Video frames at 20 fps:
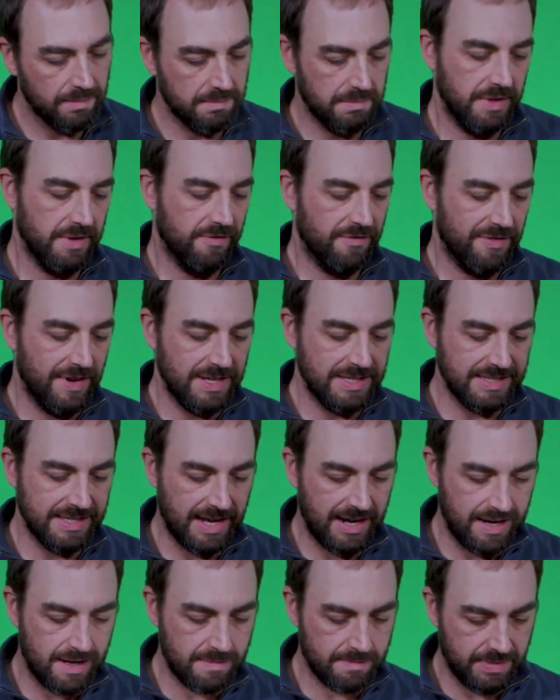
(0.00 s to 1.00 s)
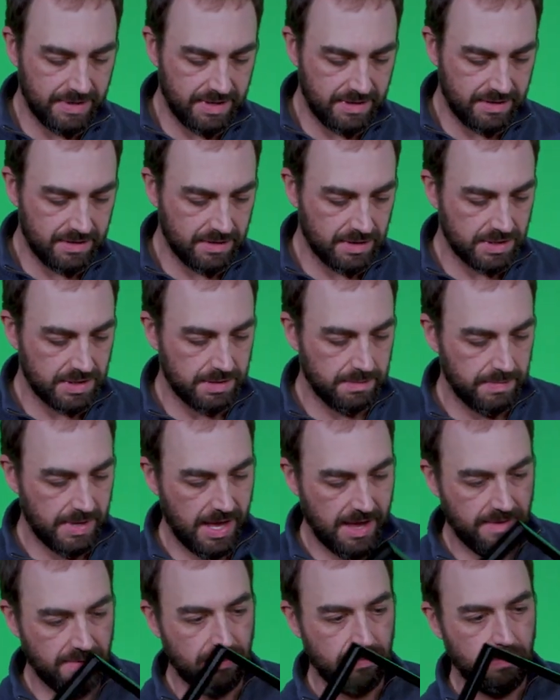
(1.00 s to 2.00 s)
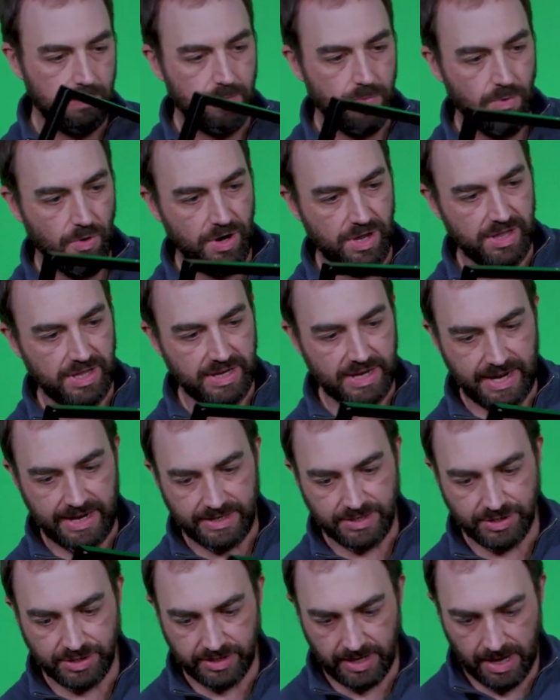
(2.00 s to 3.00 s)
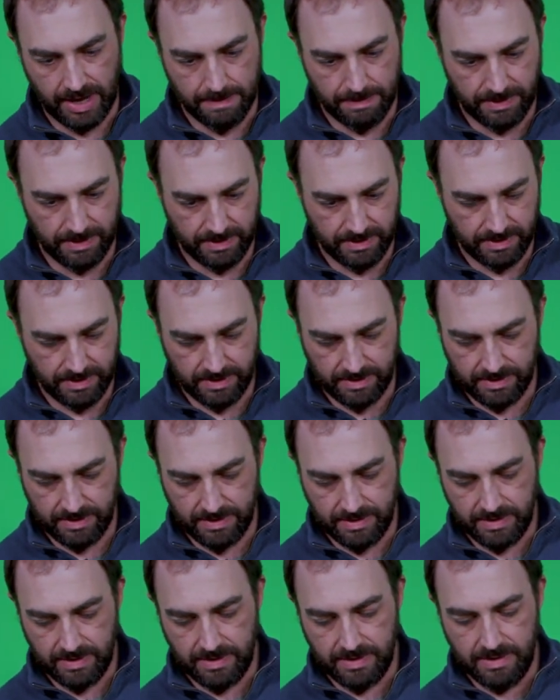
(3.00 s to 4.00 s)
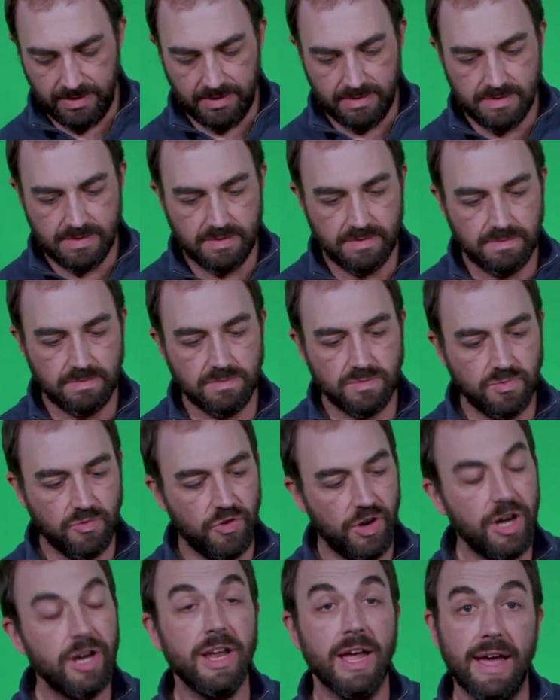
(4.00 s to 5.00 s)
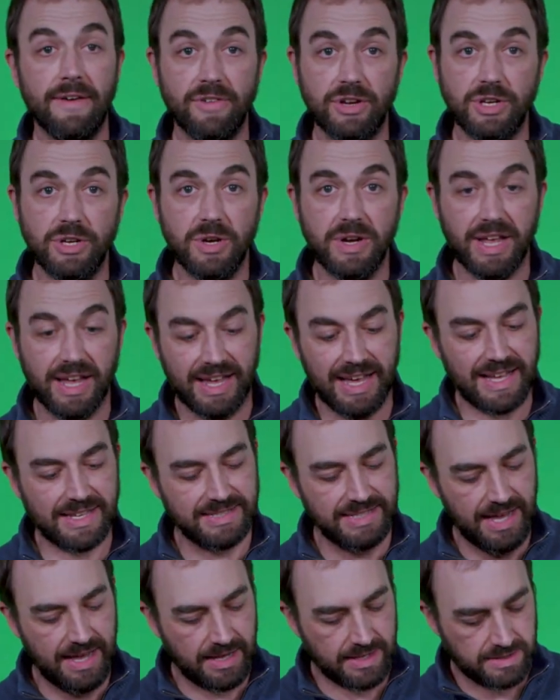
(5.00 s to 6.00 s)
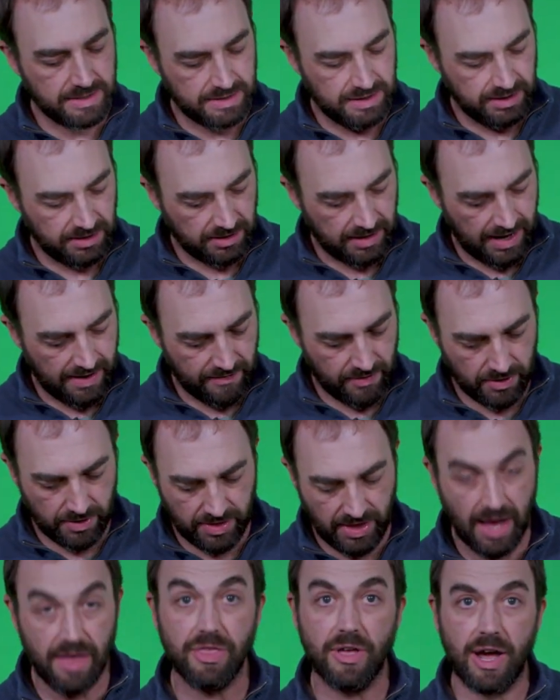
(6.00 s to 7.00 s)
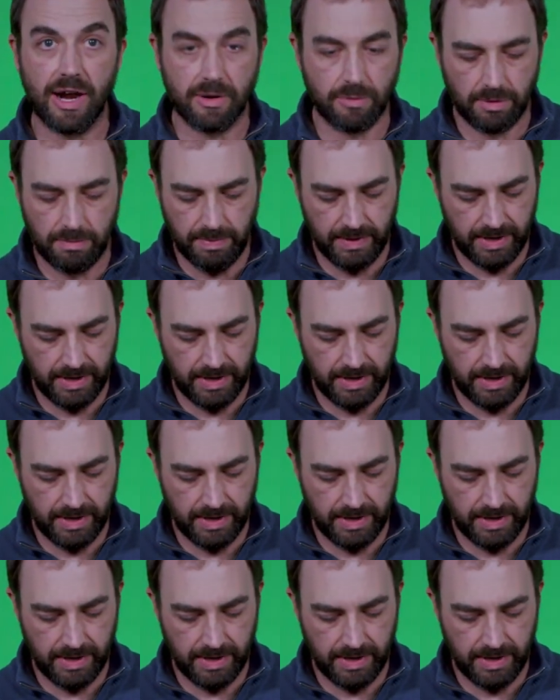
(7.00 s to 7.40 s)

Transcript: No fuzz on it, but looks to be in really nice shape. It's very heavy duty, I gotta say. It's a little heavier than I thought it would